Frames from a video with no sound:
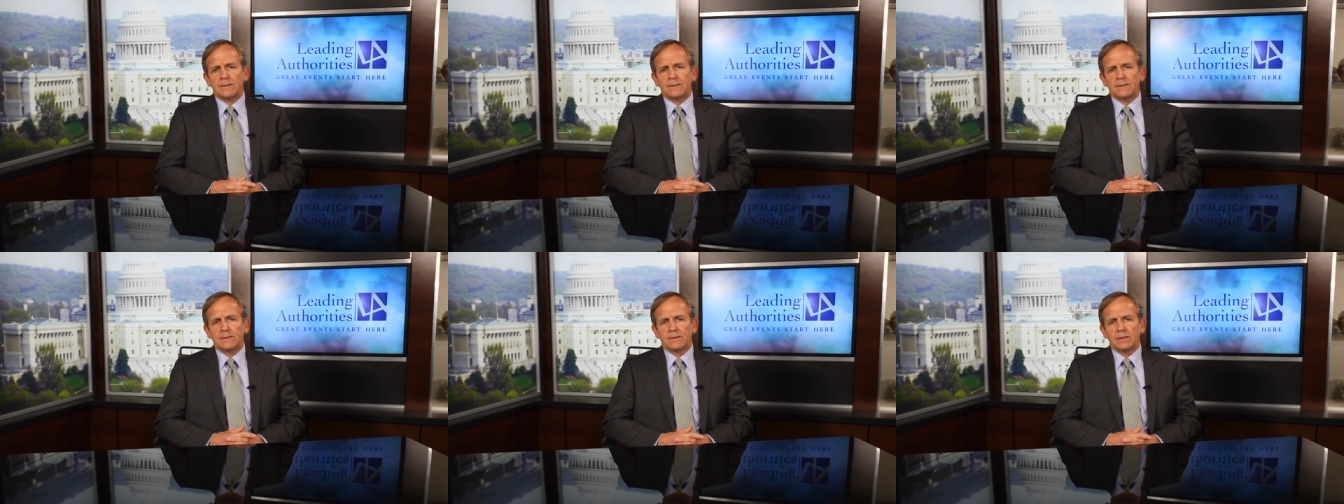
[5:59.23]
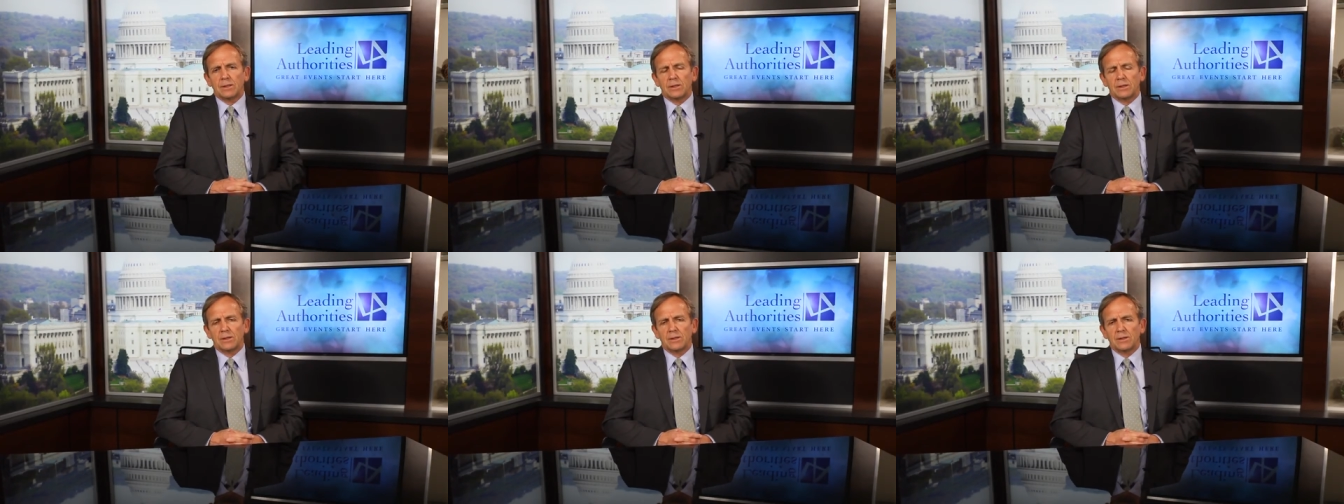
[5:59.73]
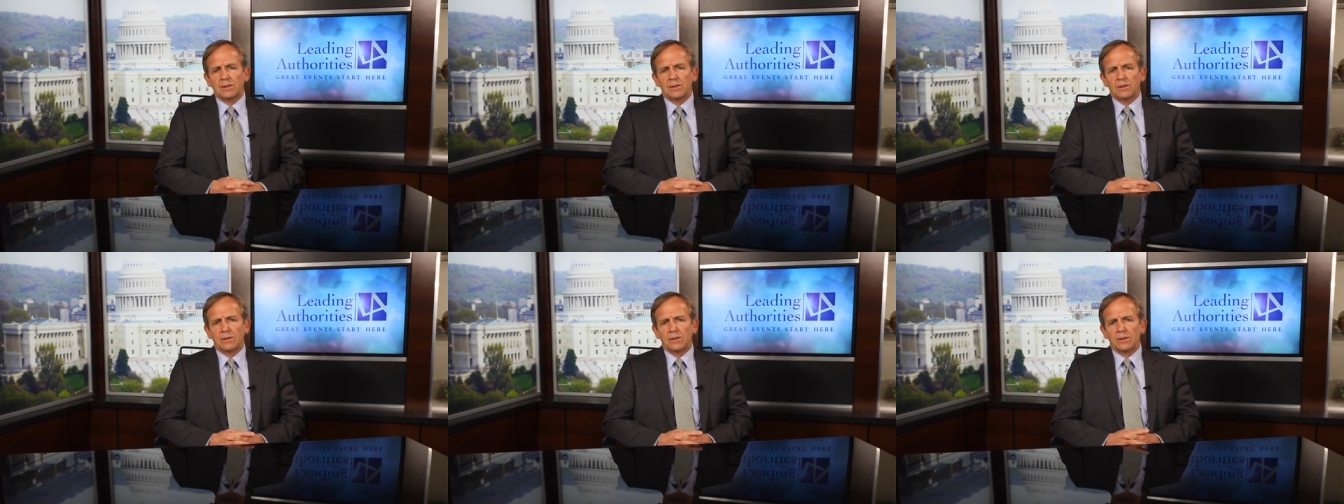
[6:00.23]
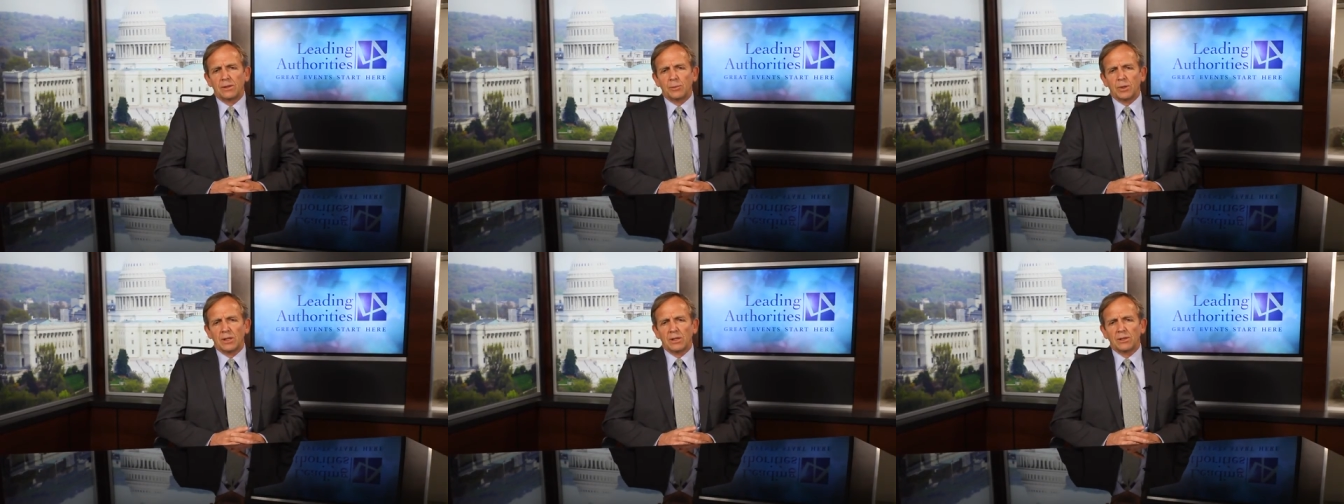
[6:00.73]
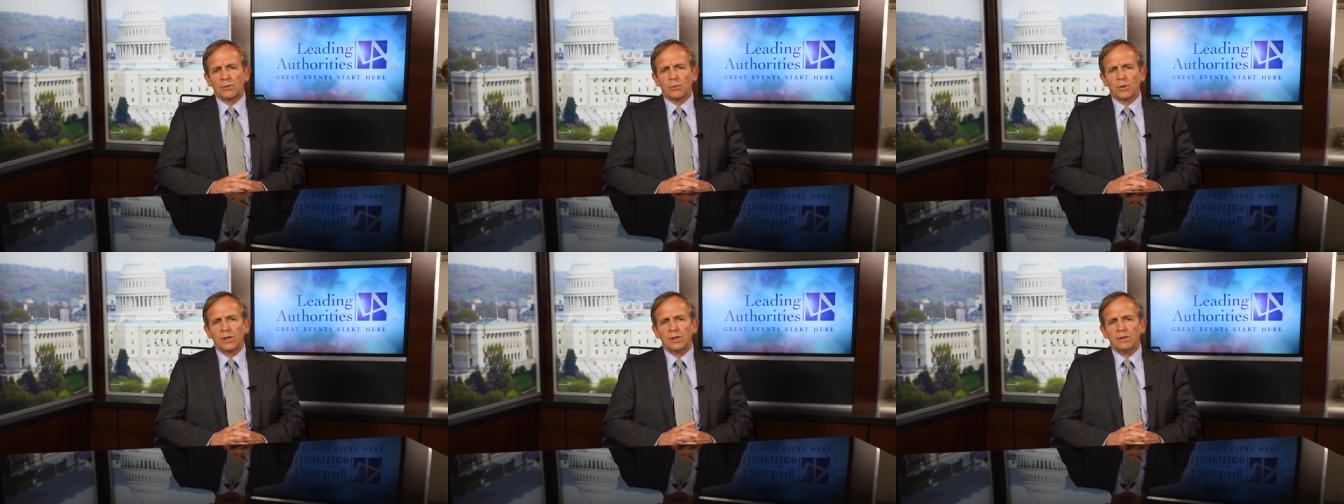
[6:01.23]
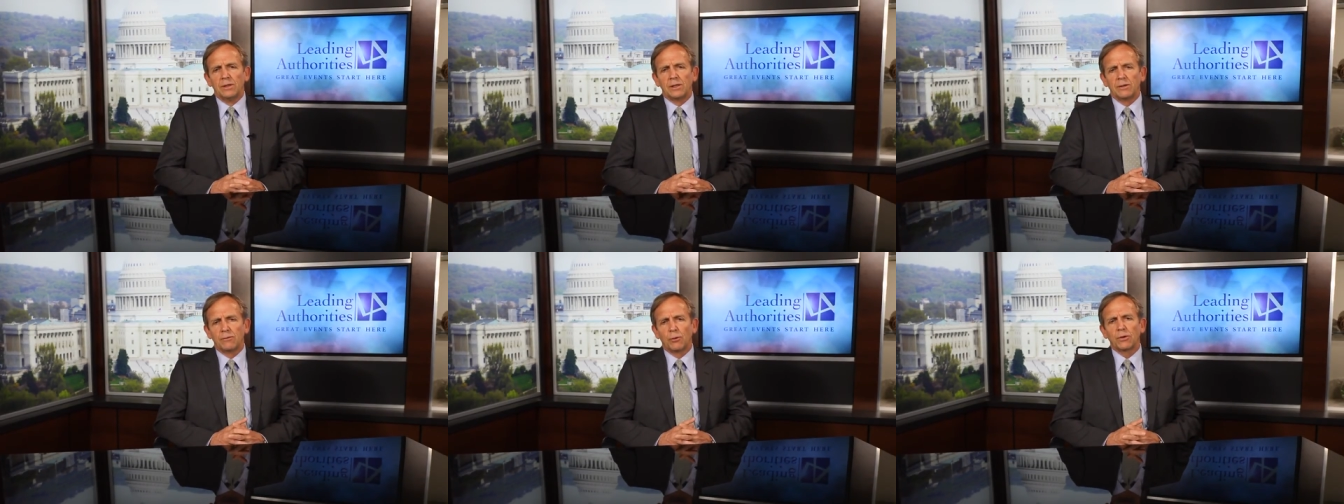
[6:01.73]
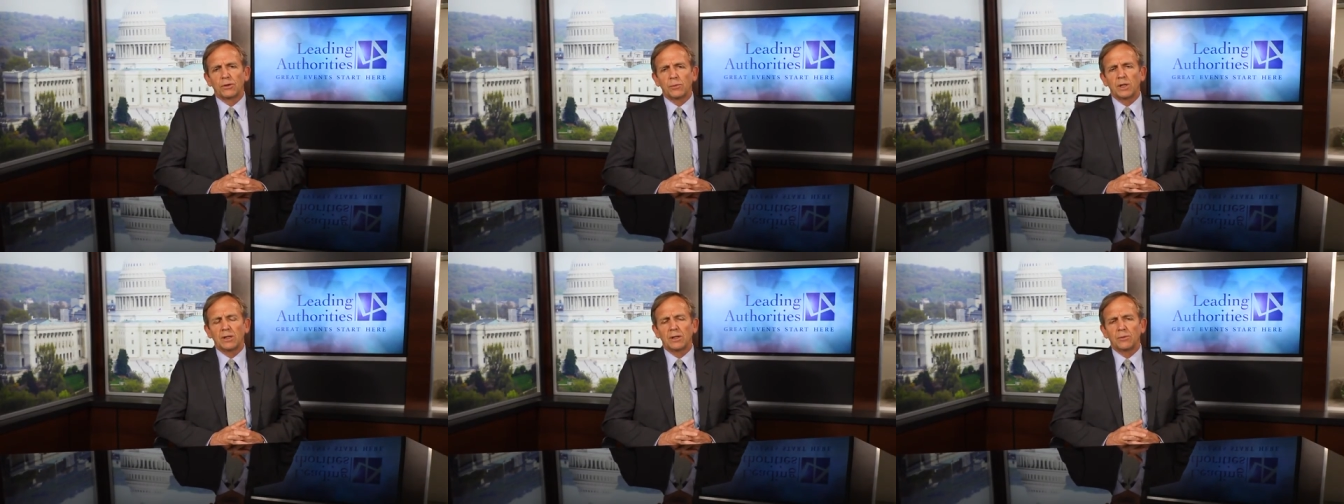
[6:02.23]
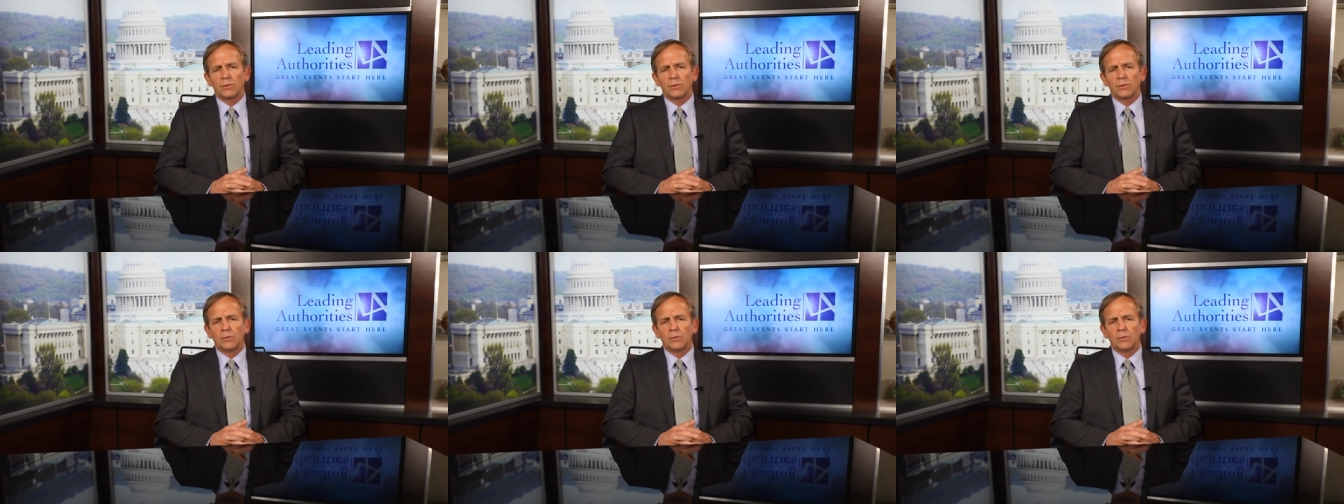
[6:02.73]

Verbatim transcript: Uh, the Bin Laden raid, fourth, the Bin Laden